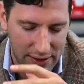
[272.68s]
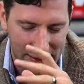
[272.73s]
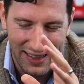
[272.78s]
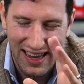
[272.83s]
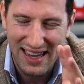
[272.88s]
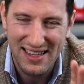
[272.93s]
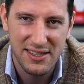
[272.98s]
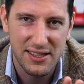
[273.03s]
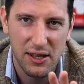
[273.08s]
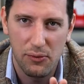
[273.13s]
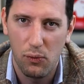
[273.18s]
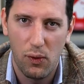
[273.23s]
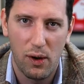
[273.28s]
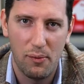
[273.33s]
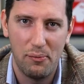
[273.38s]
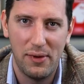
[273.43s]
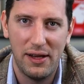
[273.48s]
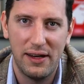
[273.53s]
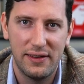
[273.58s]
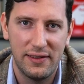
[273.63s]
Less than
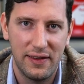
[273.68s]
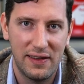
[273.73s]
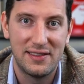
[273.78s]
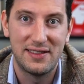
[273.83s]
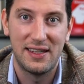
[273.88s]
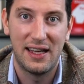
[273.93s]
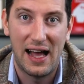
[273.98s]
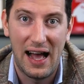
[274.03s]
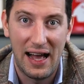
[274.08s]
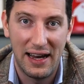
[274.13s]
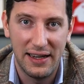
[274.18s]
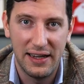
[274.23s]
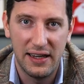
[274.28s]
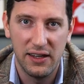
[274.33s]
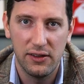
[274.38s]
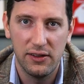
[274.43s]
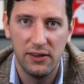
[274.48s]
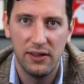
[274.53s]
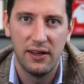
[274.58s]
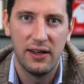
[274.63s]
1 minute is
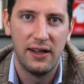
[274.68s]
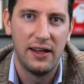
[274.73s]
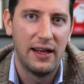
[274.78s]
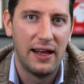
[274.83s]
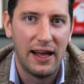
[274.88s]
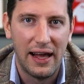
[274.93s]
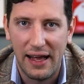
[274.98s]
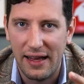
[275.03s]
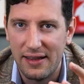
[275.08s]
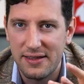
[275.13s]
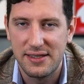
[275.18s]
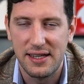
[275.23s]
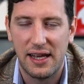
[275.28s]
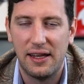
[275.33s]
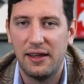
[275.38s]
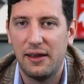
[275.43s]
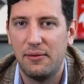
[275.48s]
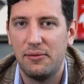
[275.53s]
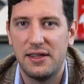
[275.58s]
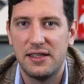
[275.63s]
ideal and
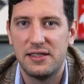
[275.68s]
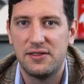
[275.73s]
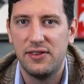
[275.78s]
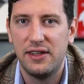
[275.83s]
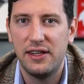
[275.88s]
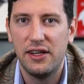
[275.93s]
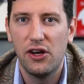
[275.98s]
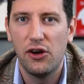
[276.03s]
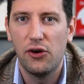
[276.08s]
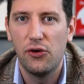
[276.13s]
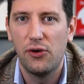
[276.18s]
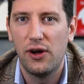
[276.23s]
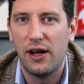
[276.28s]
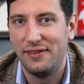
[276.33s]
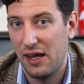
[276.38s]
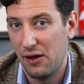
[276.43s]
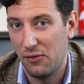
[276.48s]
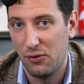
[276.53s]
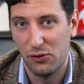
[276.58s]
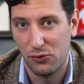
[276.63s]
send them this video,
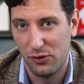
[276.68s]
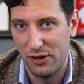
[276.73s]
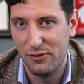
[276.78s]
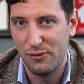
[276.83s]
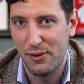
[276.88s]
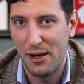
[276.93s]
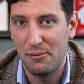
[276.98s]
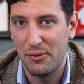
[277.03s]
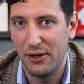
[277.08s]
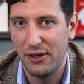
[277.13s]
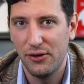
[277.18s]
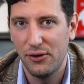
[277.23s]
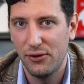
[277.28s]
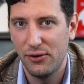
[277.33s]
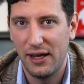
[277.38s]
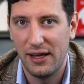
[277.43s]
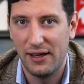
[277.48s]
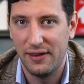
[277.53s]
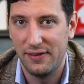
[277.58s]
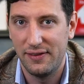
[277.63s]
they will remember you
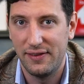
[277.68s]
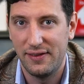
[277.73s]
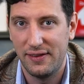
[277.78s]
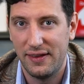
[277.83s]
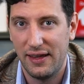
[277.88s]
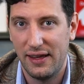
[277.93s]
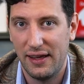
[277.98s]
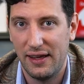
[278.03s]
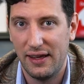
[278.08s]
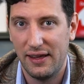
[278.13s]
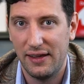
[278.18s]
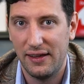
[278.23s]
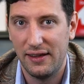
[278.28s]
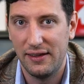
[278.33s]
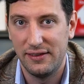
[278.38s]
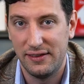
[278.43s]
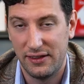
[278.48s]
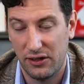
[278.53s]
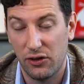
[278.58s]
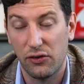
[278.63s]
and
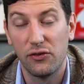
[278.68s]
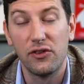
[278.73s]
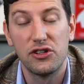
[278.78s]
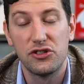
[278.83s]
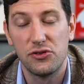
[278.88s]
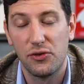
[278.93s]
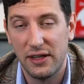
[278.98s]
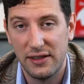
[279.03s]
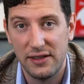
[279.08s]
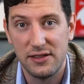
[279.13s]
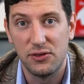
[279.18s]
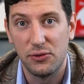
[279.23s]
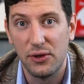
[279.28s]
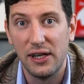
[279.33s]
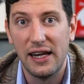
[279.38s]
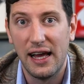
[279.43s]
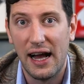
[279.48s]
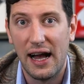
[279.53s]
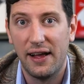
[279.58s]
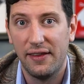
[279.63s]
the, the conversion rate is
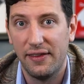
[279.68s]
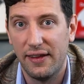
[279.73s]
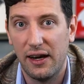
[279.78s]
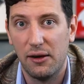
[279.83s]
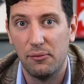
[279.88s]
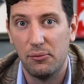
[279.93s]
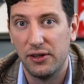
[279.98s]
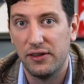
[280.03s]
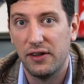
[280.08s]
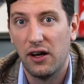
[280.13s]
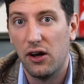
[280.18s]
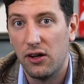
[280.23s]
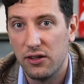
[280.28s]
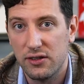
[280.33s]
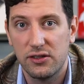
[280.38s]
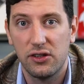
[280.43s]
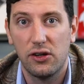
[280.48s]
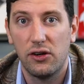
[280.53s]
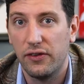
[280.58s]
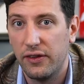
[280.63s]
really high there. But
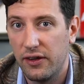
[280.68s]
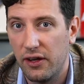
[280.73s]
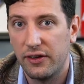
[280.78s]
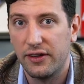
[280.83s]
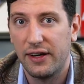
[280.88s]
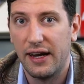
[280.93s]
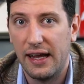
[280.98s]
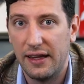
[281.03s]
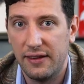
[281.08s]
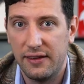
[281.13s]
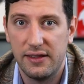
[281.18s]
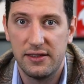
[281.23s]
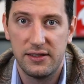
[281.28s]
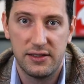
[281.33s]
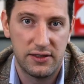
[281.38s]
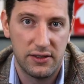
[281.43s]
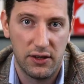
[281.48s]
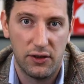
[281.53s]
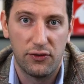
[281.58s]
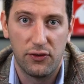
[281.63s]
also on the other hand,
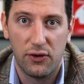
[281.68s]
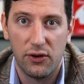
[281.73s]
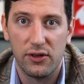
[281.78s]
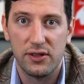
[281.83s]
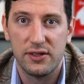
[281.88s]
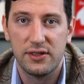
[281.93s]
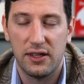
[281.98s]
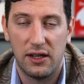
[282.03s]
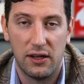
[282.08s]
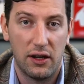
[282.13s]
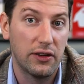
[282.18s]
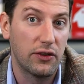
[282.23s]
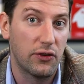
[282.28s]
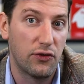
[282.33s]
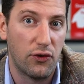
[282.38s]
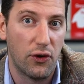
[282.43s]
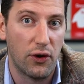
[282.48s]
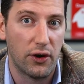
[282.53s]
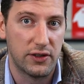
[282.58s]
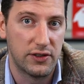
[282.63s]
it's of course a lot
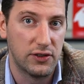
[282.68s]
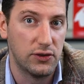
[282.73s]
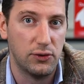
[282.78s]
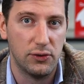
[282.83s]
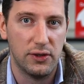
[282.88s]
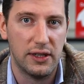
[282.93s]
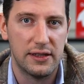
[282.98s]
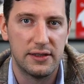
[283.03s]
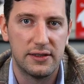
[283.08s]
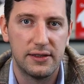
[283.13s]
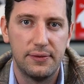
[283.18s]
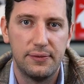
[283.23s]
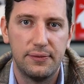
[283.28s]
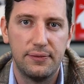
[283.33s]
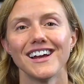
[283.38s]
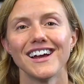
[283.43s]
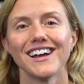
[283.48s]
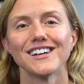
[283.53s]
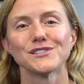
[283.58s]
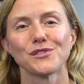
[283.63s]
of work to do this.
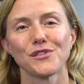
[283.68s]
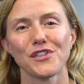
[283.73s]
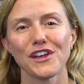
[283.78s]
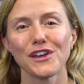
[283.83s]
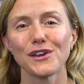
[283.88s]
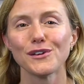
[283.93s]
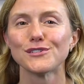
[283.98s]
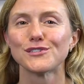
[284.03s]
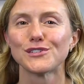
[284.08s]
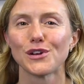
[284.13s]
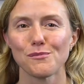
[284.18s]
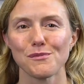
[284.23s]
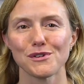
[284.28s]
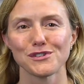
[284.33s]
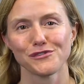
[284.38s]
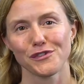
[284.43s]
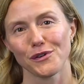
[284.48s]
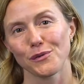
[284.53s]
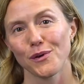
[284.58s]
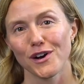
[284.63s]
So thank you so
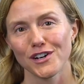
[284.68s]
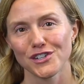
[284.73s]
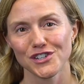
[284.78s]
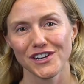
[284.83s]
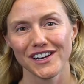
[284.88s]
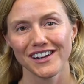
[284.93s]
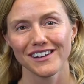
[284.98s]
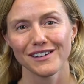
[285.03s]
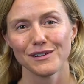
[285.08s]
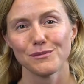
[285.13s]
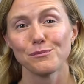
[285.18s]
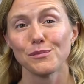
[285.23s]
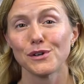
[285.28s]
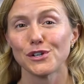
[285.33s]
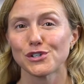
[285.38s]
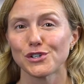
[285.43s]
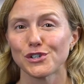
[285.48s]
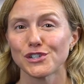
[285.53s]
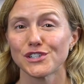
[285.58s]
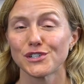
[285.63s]
much for watching. Be
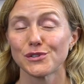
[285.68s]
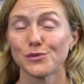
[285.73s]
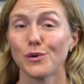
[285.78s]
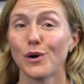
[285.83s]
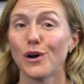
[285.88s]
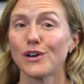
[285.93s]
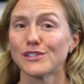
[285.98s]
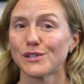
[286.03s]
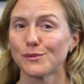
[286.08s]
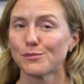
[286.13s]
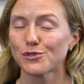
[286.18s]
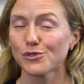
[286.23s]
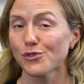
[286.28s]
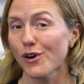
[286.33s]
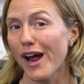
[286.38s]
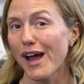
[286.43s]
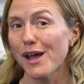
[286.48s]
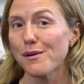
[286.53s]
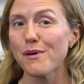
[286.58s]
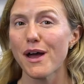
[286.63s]
sure to
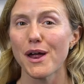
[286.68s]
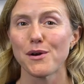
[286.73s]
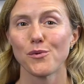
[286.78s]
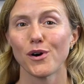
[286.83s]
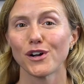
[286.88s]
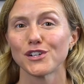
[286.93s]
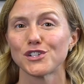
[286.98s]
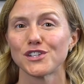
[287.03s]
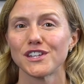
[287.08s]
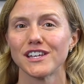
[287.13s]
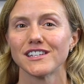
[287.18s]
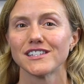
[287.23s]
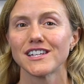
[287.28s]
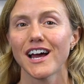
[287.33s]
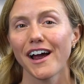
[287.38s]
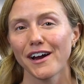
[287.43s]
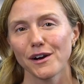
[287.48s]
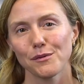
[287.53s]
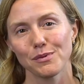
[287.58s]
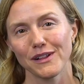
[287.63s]
subscribe and watch the
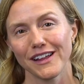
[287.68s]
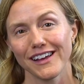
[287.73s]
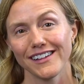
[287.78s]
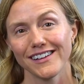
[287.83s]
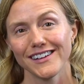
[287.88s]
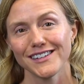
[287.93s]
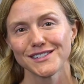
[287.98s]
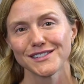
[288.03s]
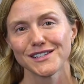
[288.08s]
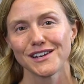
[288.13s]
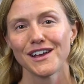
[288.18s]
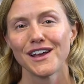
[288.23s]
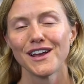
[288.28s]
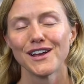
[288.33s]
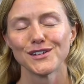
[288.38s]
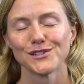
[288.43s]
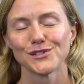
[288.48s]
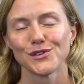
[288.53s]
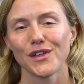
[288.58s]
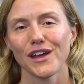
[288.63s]
entire playlist
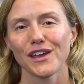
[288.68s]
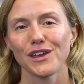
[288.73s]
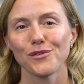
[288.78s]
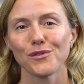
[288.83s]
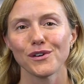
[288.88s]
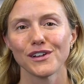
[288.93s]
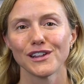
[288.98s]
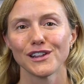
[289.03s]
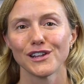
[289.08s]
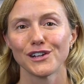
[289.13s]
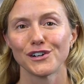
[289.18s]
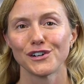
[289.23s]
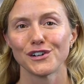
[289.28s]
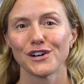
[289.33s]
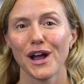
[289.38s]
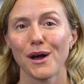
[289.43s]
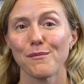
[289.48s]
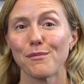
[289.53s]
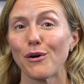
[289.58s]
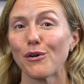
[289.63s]
so that you can learn
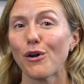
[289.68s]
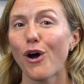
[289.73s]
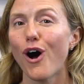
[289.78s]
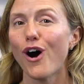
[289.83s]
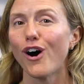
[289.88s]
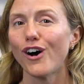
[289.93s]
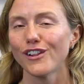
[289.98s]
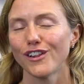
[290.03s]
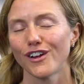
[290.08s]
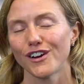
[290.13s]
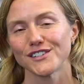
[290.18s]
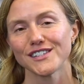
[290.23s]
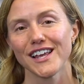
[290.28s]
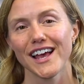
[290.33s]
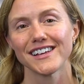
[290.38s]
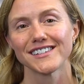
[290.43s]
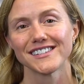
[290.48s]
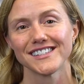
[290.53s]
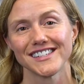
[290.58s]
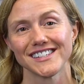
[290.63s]
about all Lars
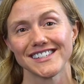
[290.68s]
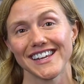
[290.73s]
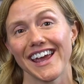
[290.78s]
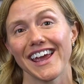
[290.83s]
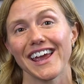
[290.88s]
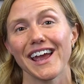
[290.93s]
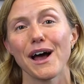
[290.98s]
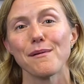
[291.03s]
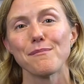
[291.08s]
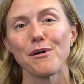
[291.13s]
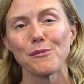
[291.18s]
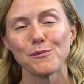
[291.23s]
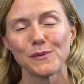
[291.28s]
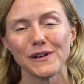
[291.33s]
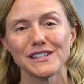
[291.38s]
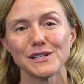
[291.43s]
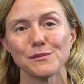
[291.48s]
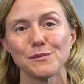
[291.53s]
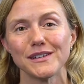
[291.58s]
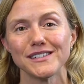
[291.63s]
has to say about
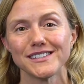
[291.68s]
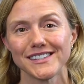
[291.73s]
B2B